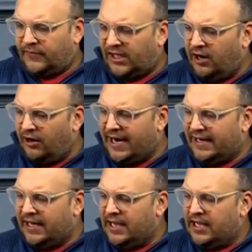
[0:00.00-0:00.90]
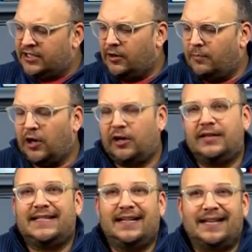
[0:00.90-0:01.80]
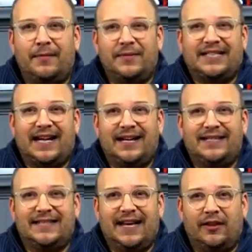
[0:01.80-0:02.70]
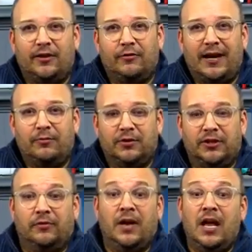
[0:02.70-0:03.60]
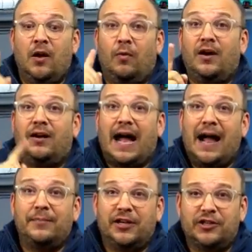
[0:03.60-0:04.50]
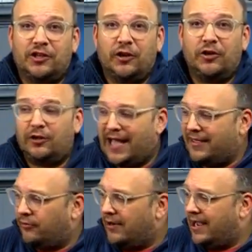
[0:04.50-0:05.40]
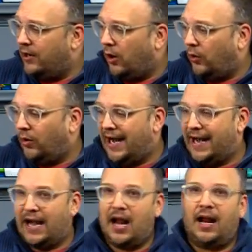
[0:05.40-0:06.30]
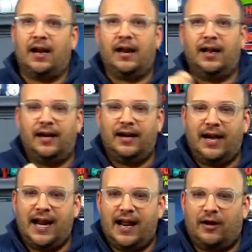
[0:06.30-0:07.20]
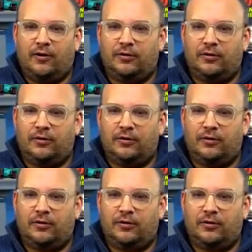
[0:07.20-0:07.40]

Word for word: All right, so Margaret says, I'm excited to see how the thread will do. Well, I'm gonna show you that thread right now.